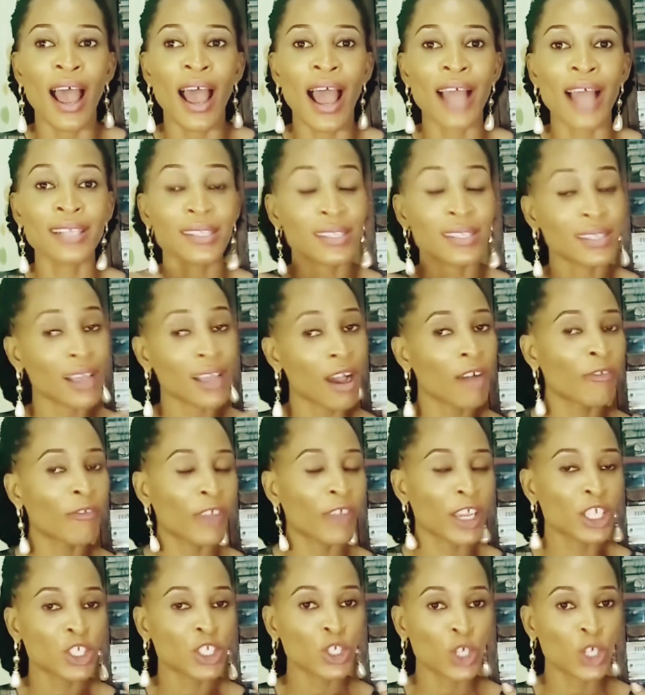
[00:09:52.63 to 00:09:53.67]
at
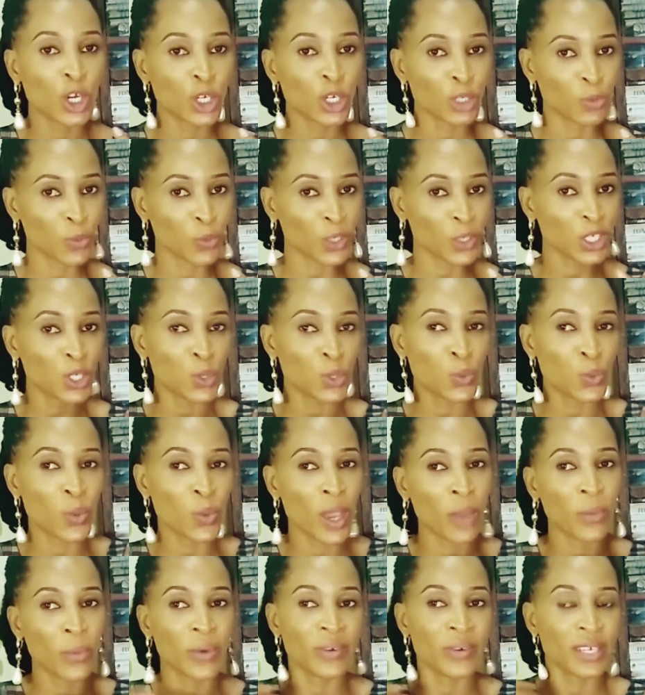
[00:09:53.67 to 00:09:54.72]
salvation, which is
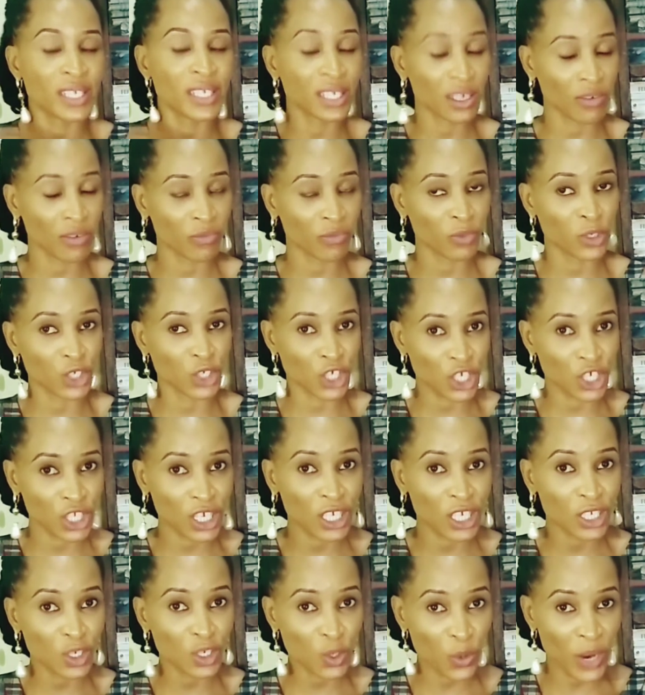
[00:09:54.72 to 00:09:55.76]
when we receive
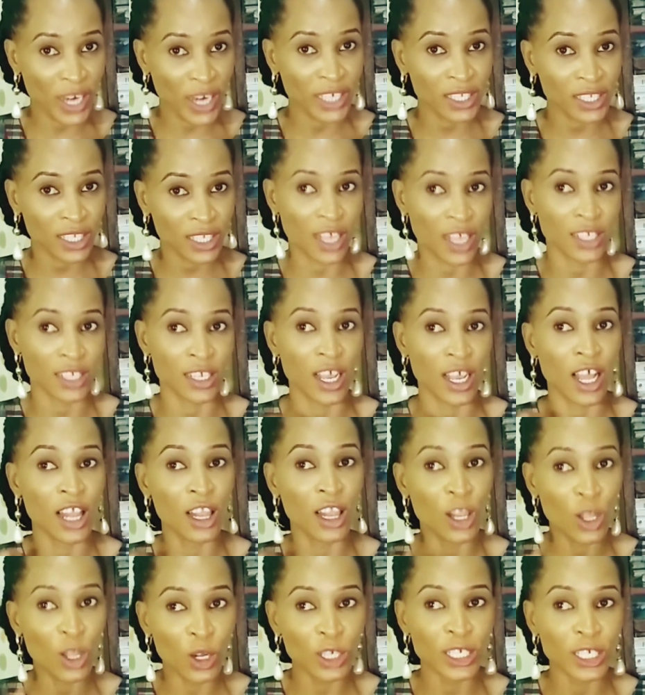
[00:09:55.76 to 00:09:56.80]
Jesus Christ as our
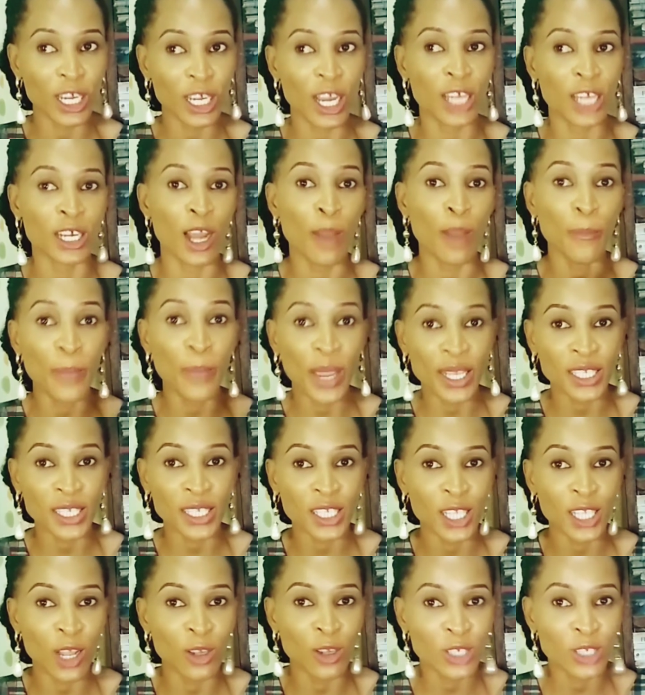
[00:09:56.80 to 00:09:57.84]
Lord and our
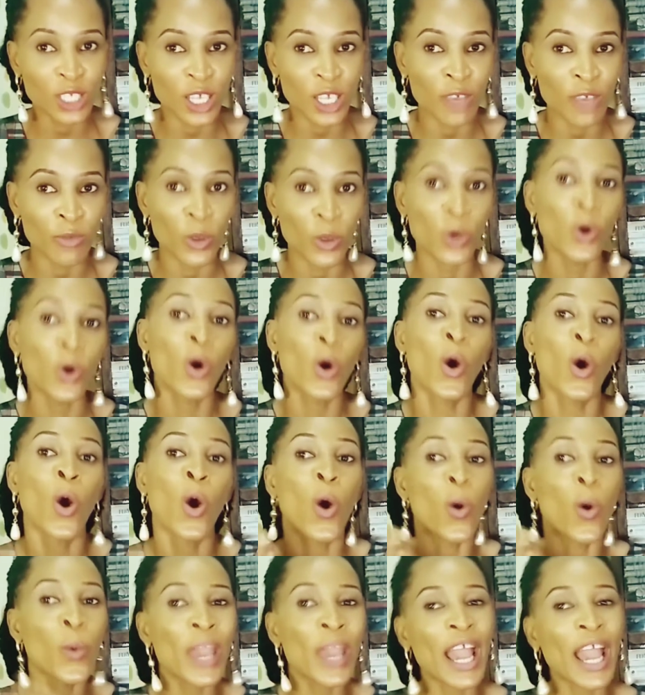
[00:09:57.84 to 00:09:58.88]
personal Savior,
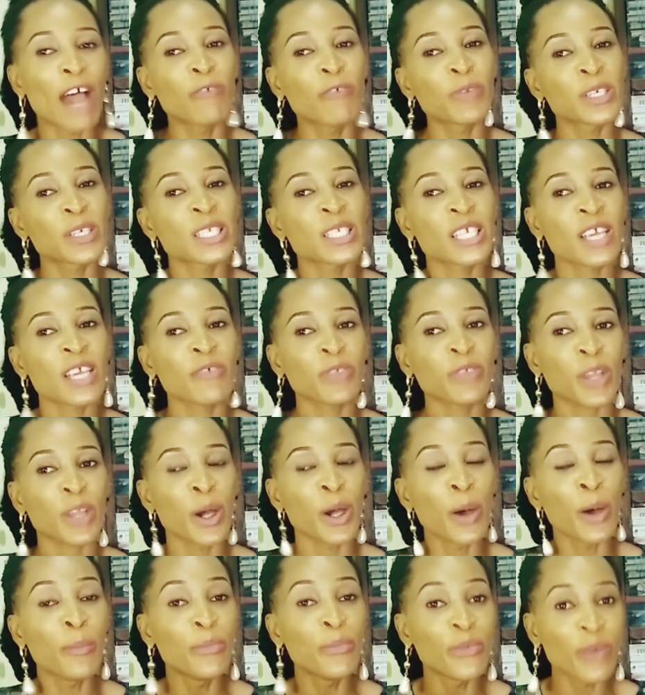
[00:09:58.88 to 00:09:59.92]
we have received
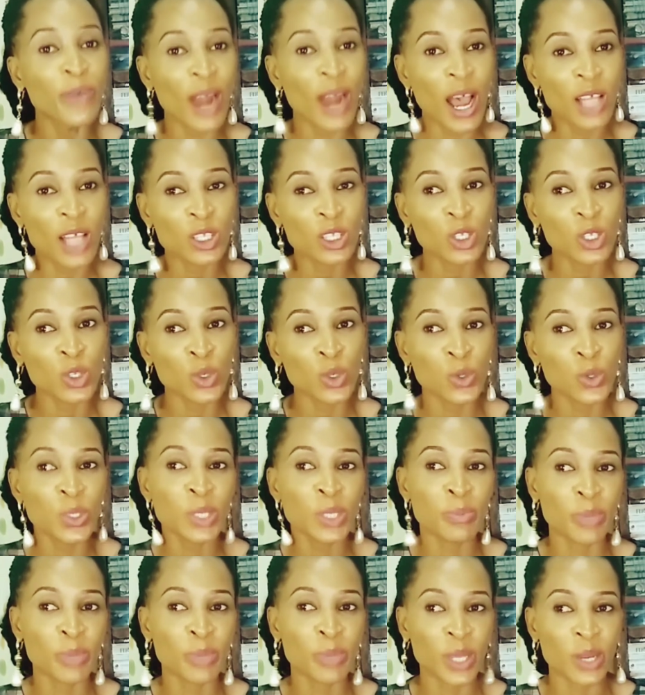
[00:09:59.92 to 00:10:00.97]
a brand new
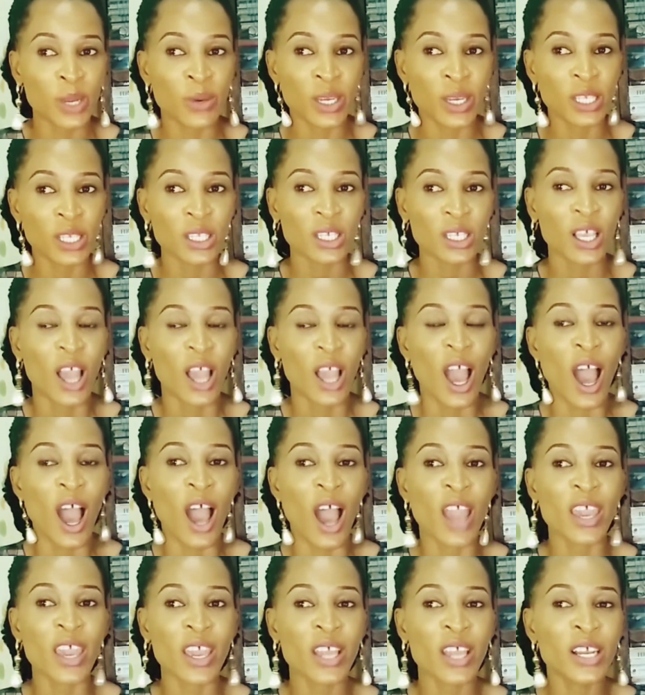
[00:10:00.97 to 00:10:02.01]
spirit.
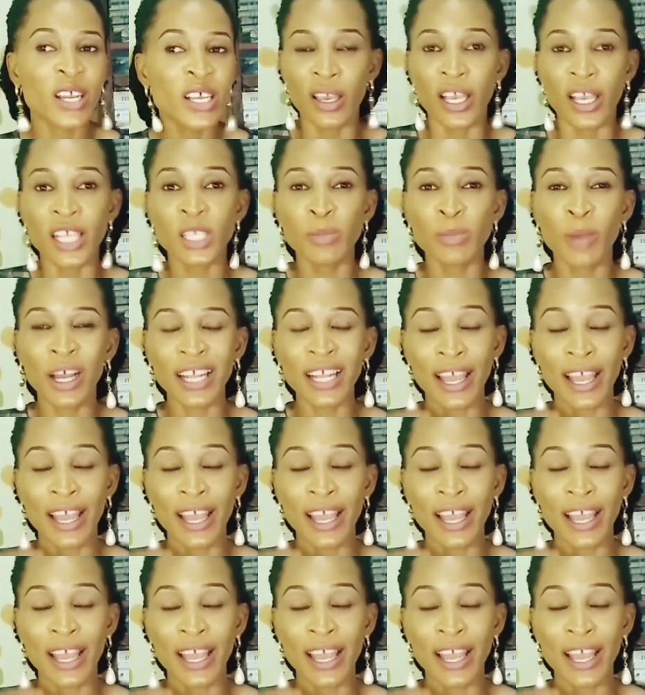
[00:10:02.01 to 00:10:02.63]
It, it's more